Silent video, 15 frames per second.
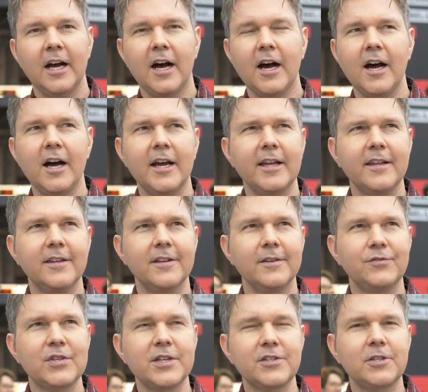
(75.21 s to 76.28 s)

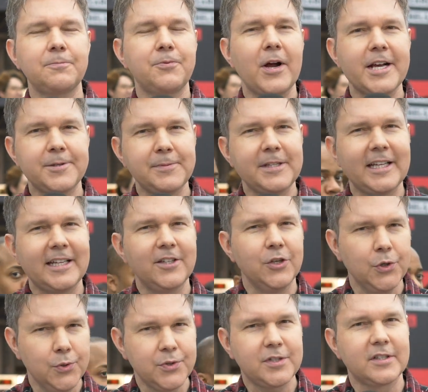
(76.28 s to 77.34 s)
It does surprise me that
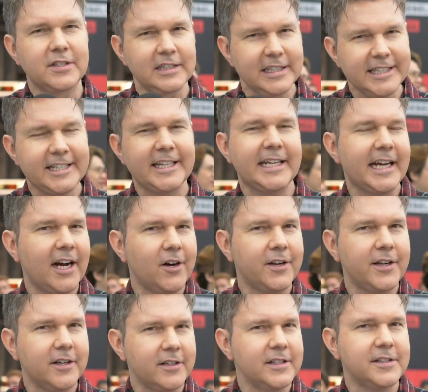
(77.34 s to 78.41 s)
news is leaking out here.